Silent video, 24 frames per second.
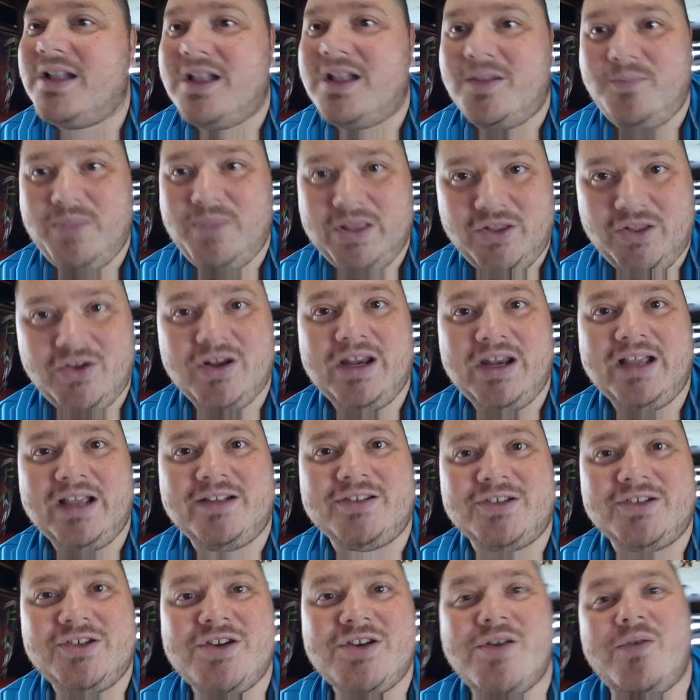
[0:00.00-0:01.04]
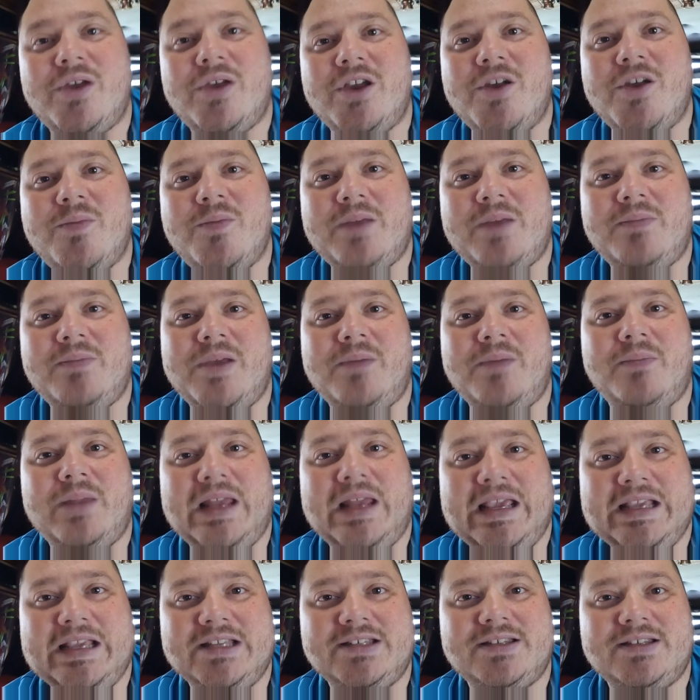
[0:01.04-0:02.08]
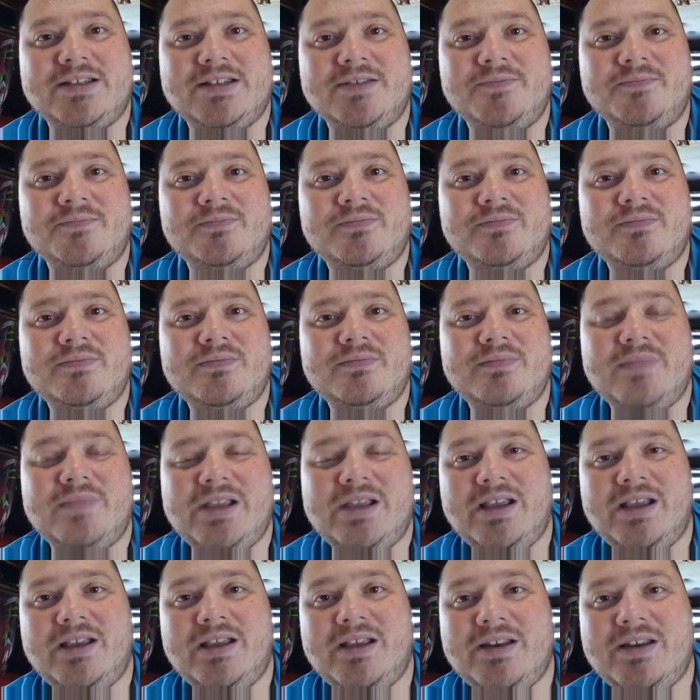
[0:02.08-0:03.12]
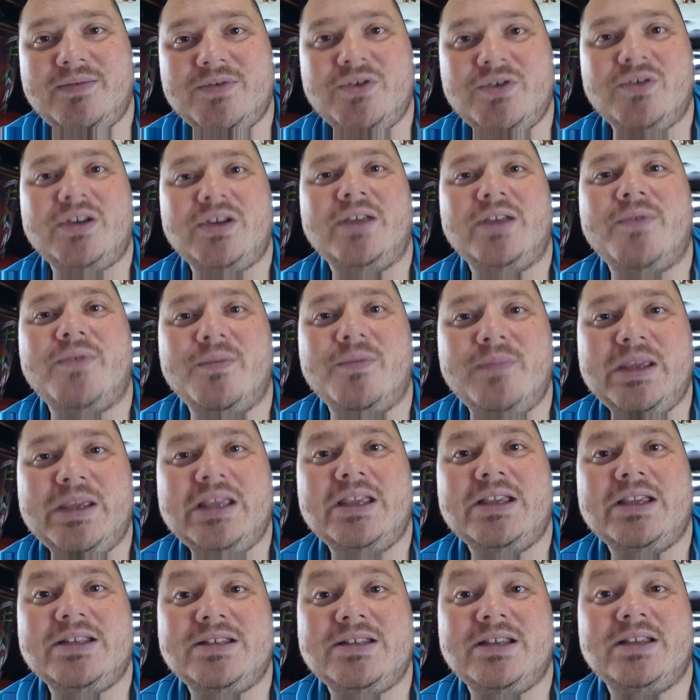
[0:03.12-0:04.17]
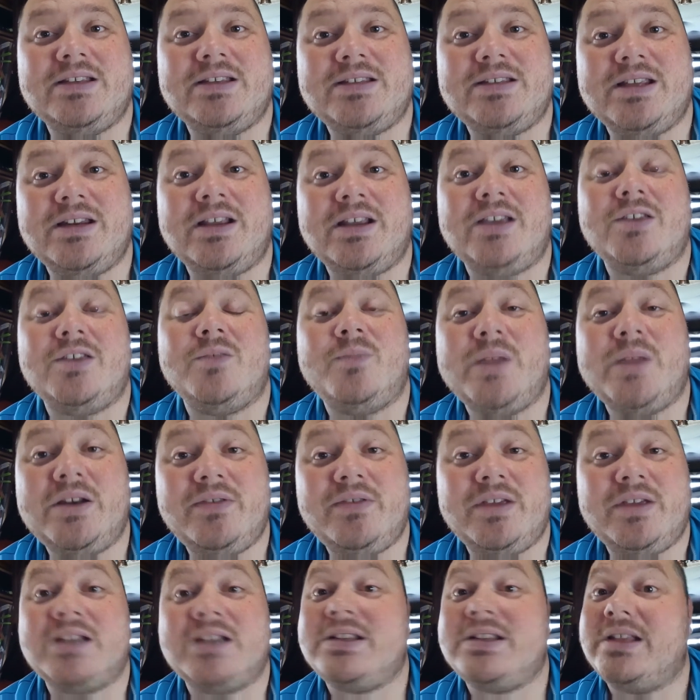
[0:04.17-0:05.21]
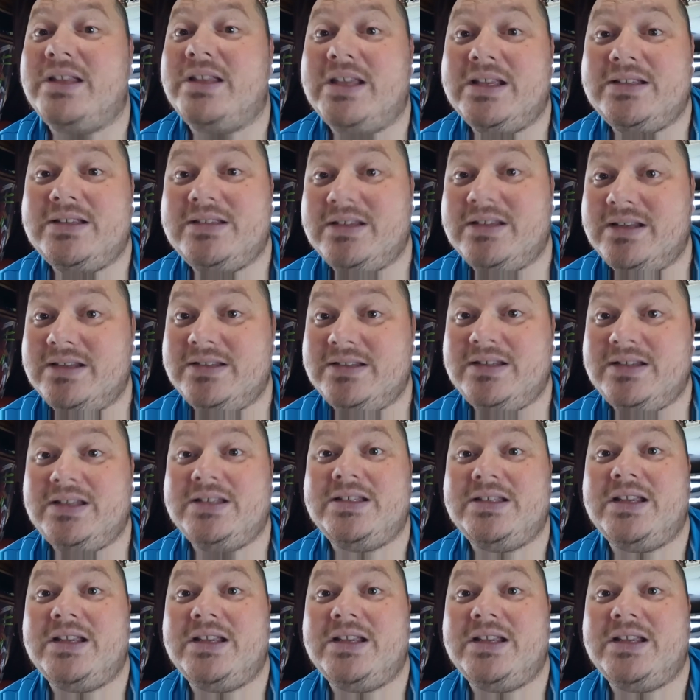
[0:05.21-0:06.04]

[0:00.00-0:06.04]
a bill collector showing up at my place. And he was looking for me. He said, are you Patrick? I said, yes. He